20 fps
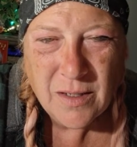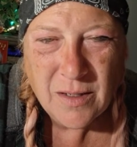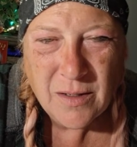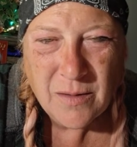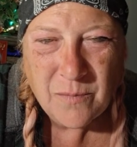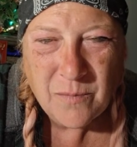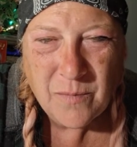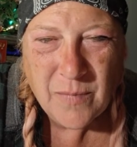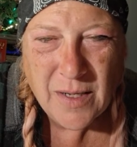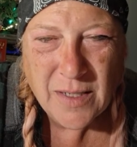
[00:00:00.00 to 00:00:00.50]

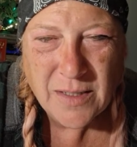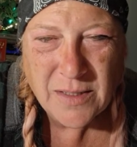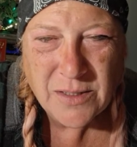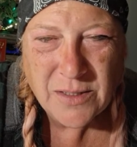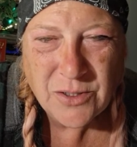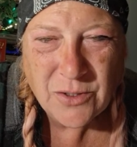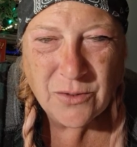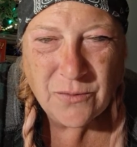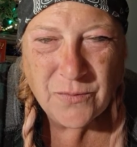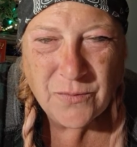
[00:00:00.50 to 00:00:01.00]
My
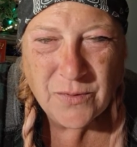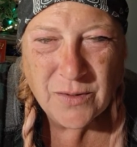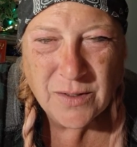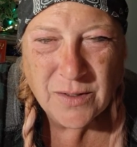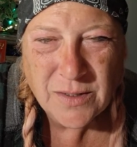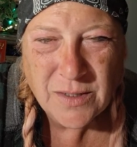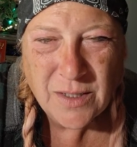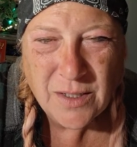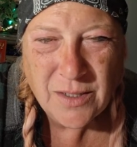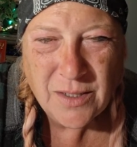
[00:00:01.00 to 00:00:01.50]
Stouffer
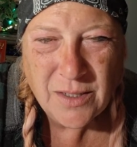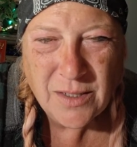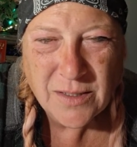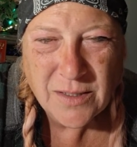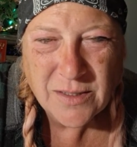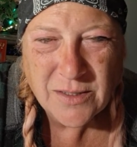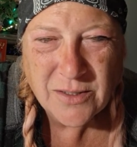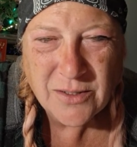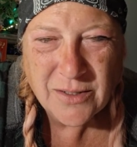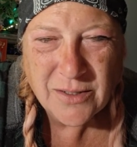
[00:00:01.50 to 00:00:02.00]
lasagna
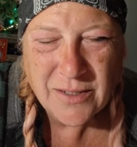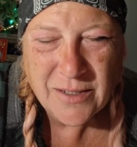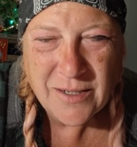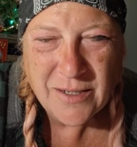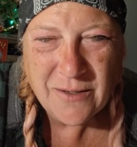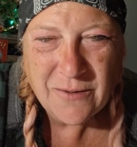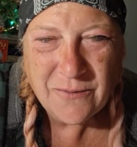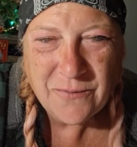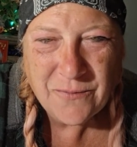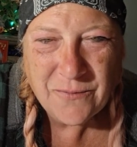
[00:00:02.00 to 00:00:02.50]
is good
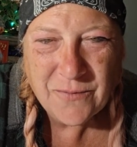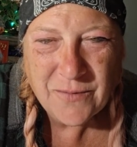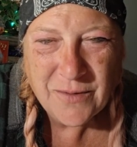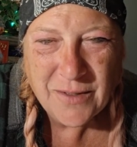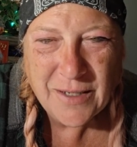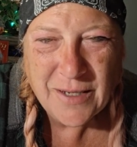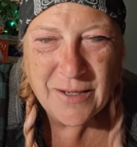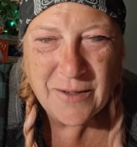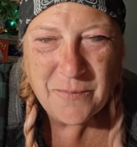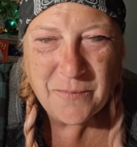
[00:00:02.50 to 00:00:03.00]
enough.
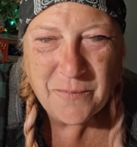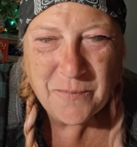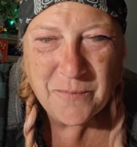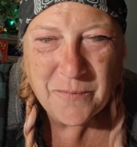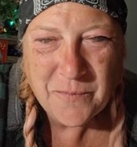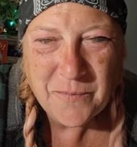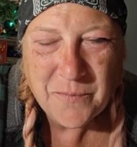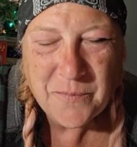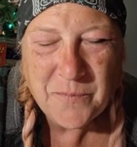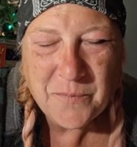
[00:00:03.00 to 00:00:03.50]
Yeah.
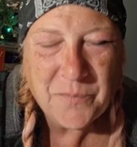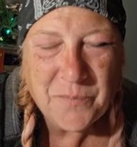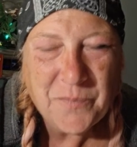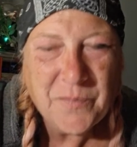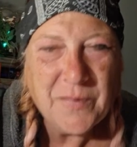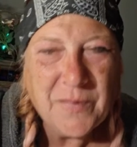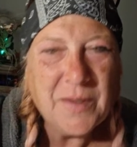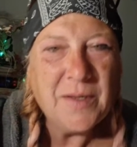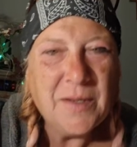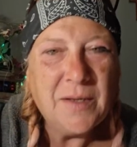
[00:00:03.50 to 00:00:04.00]

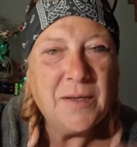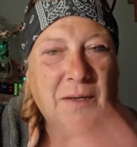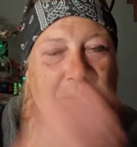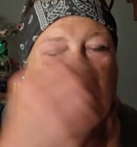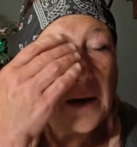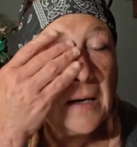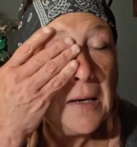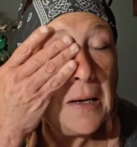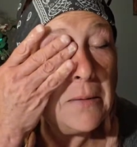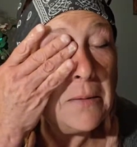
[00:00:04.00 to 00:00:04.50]

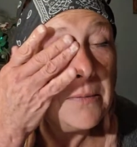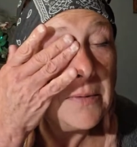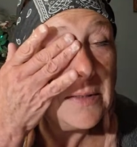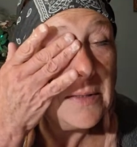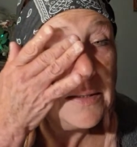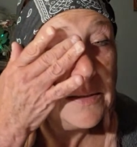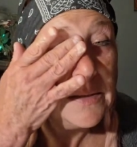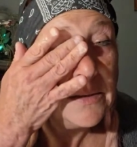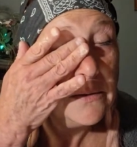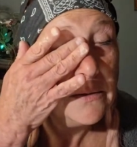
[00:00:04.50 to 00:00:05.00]
I
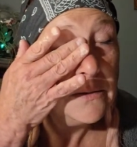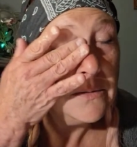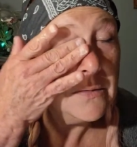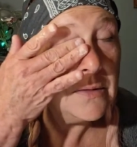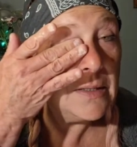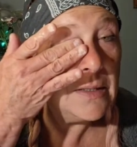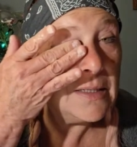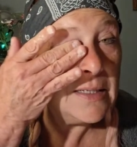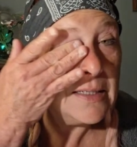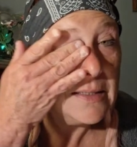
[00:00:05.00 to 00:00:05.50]
really do.
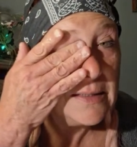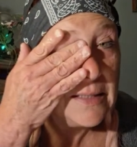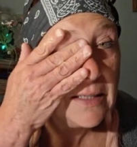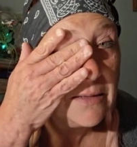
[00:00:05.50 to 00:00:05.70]
I like that